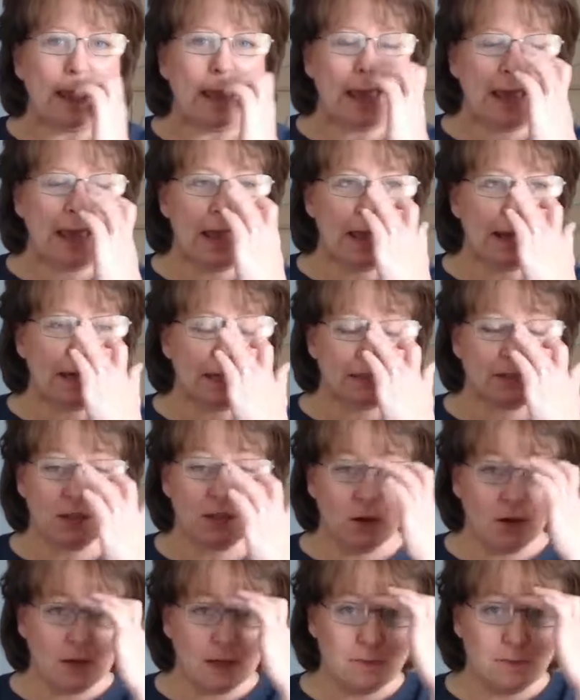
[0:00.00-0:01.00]
and it
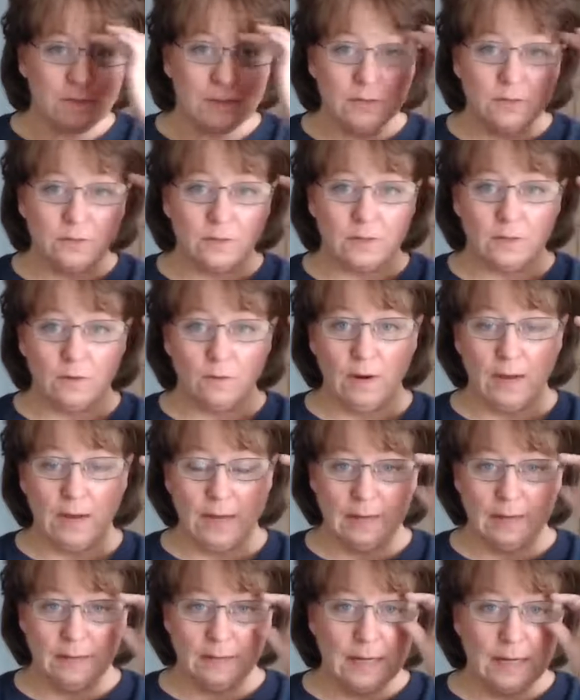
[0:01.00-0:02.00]
totally blew her
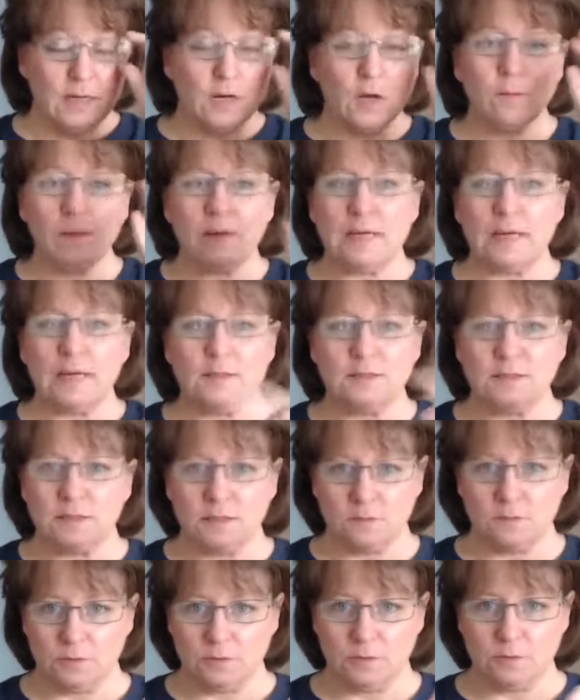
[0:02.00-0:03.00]
away and nobody else in
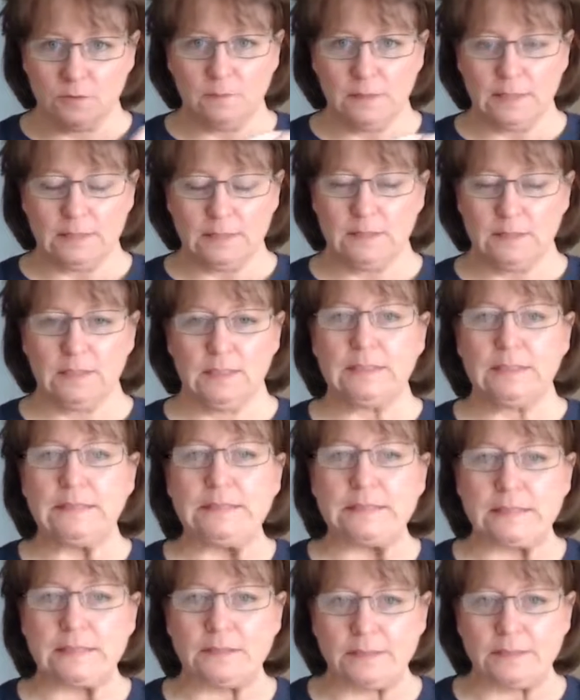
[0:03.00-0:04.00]
the room had
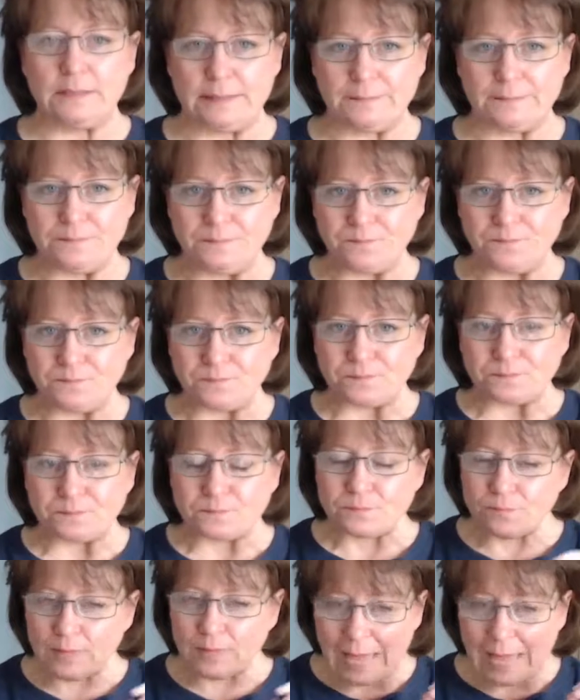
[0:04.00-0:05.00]
considered it
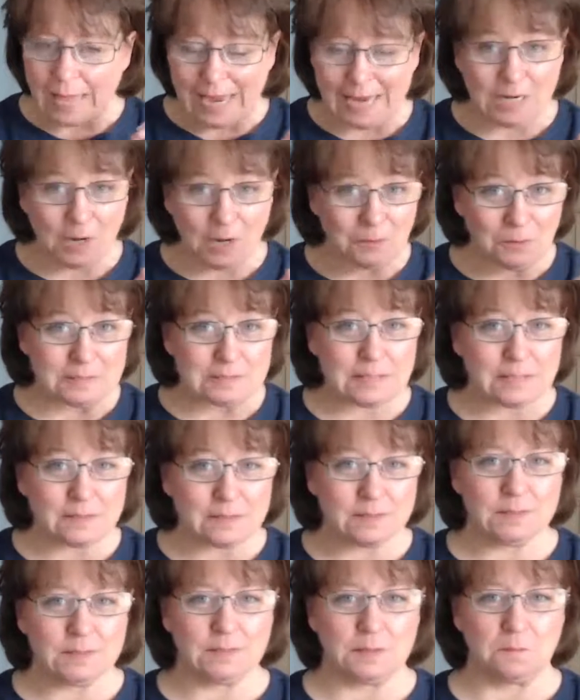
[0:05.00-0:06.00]
i know it
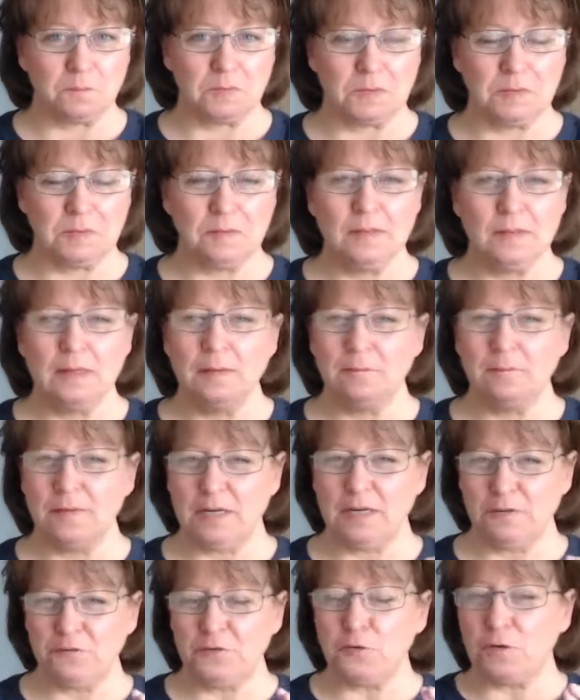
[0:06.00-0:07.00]
sounds simple but
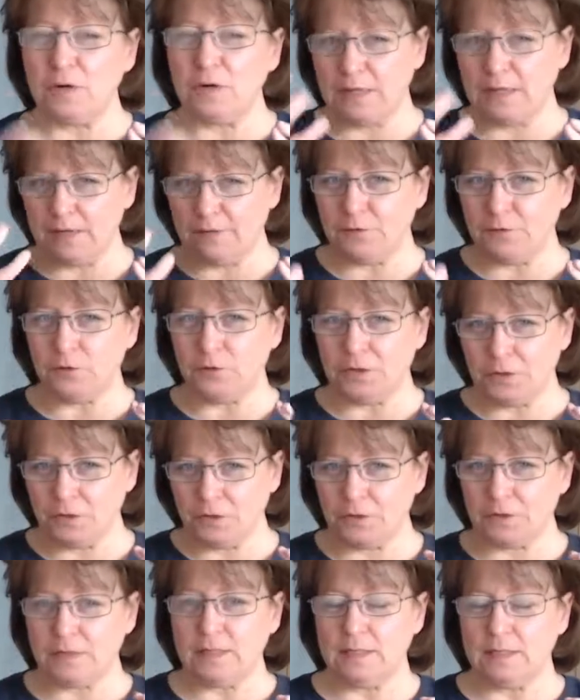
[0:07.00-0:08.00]
if you if you had
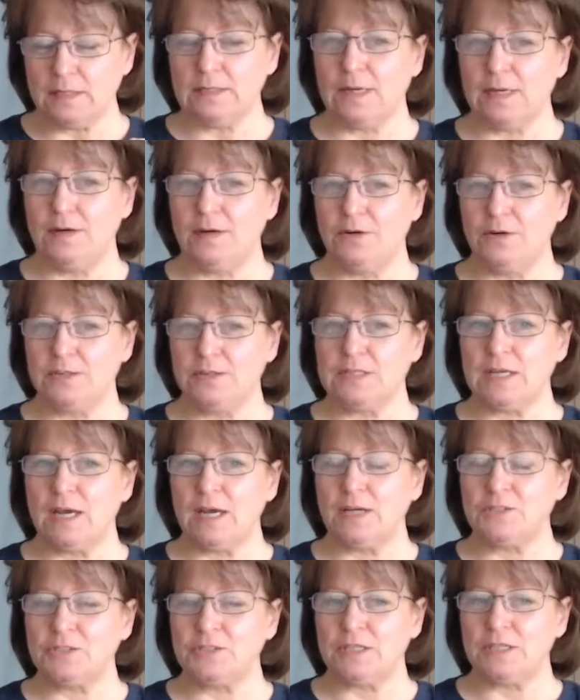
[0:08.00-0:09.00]
heard the entire
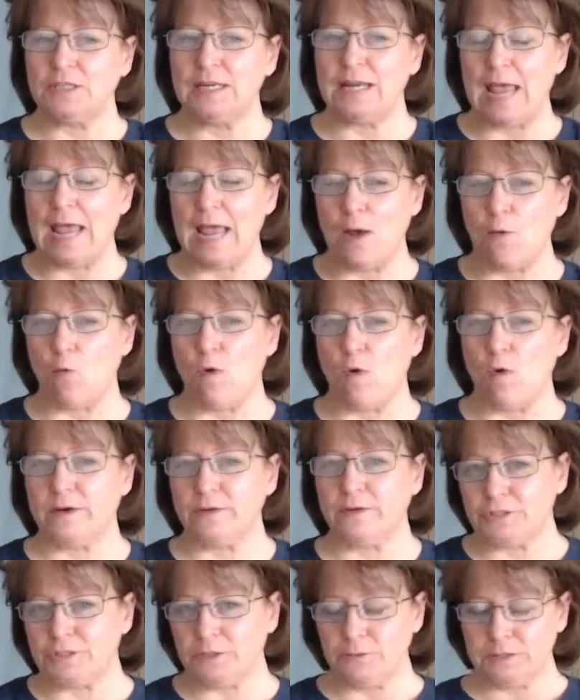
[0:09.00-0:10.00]
discussion and where
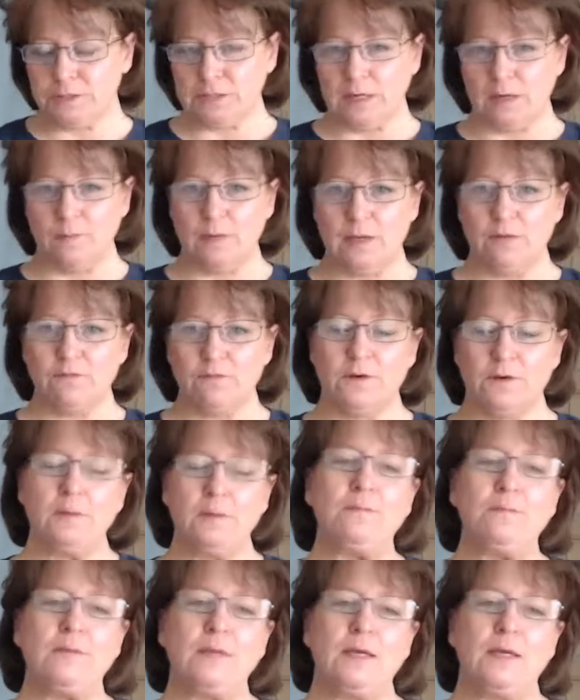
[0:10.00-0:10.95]
she was coming from